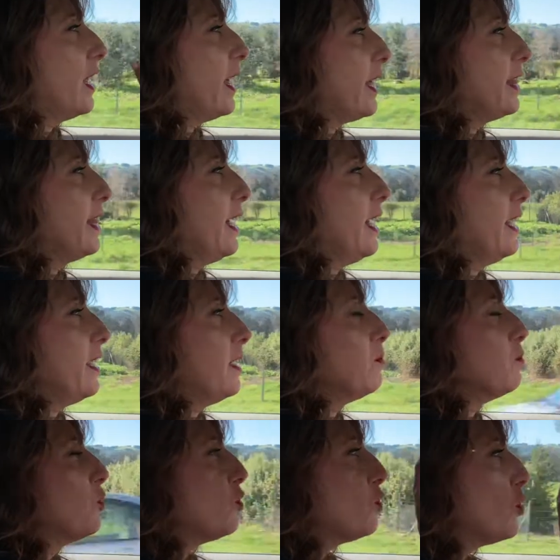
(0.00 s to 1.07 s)
like that.
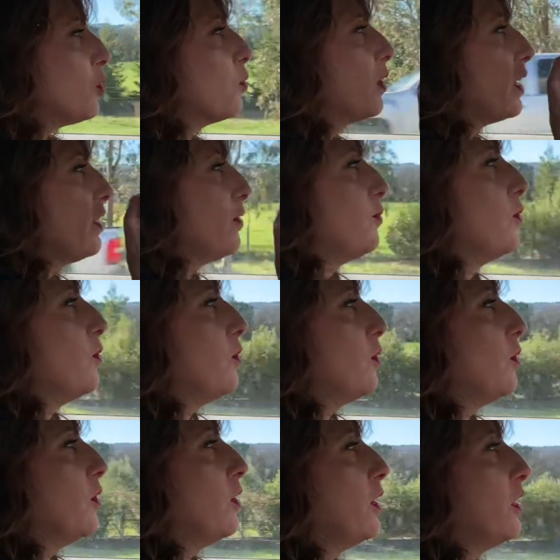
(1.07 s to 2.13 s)
I'm so
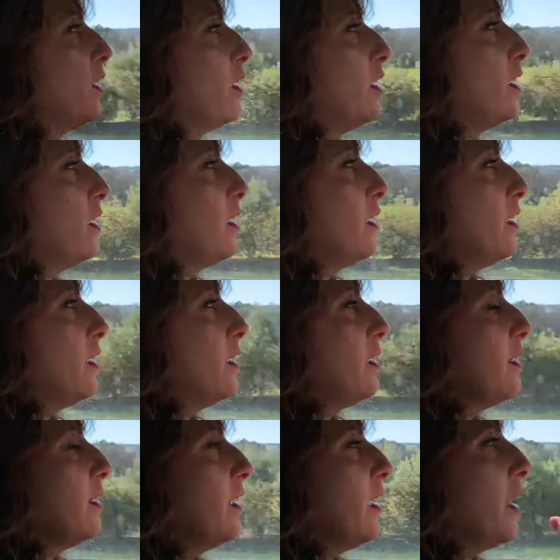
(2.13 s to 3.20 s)
grateful.
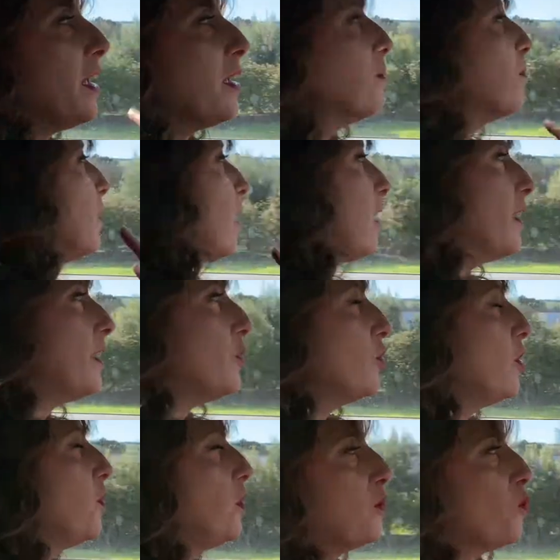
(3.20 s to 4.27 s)
I am not a
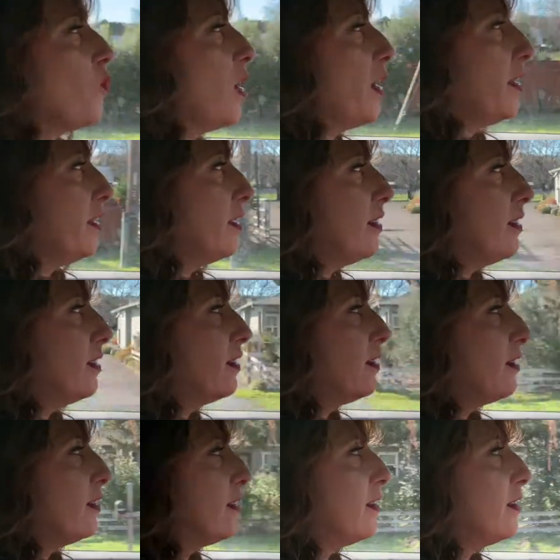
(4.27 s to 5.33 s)
show of
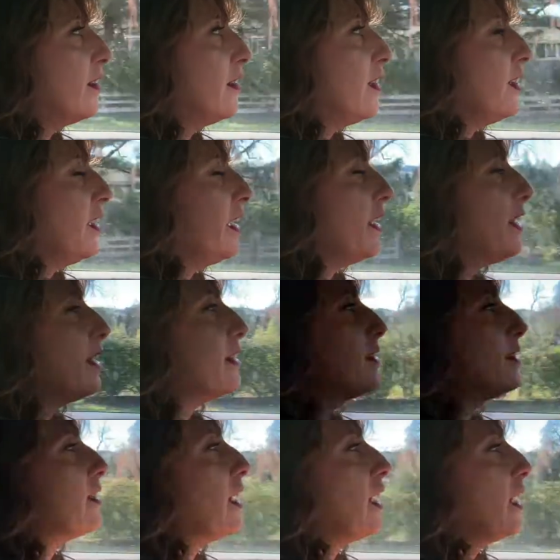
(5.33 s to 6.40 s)
one. And
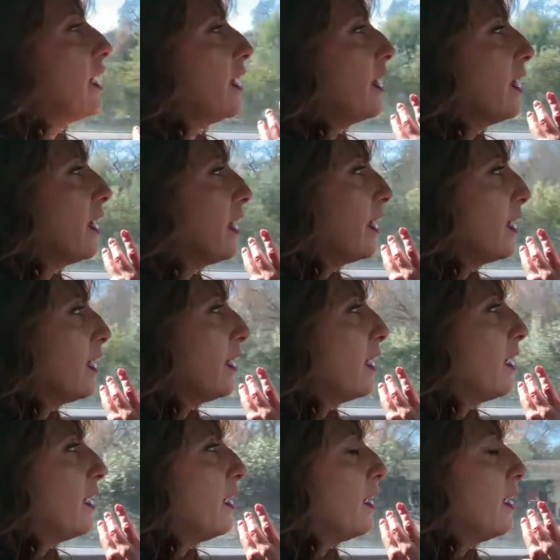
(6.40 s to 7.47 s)
it's like,
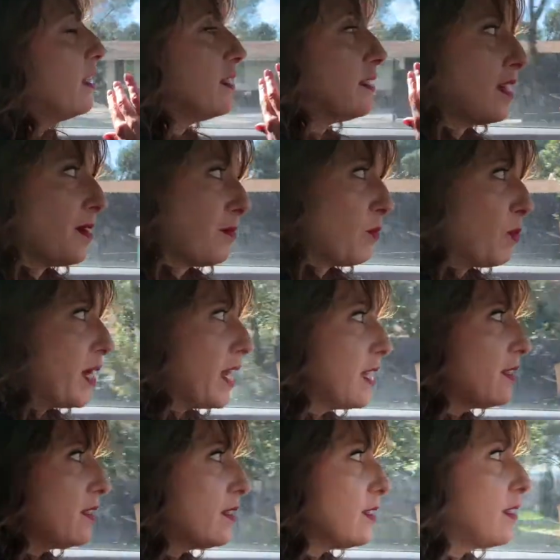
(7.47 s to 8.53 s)
in some
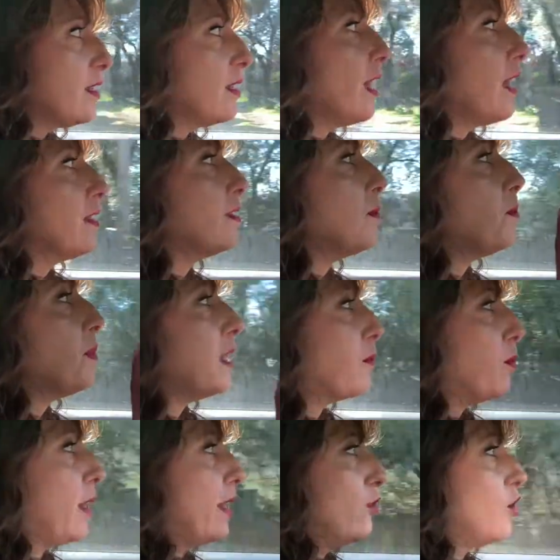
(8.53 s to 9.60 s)
ways, that's a
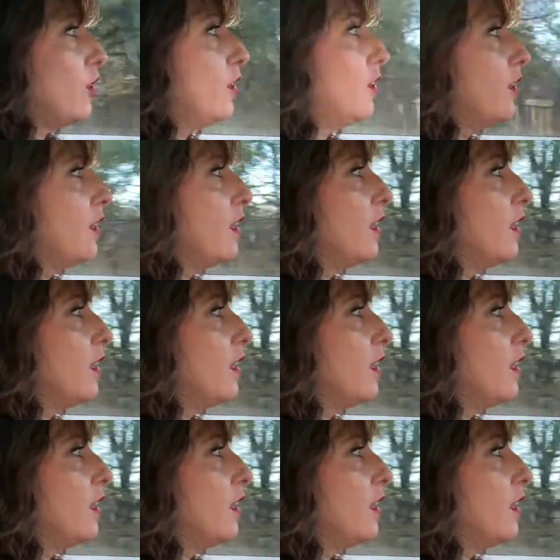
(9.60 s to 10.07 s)
big pressure.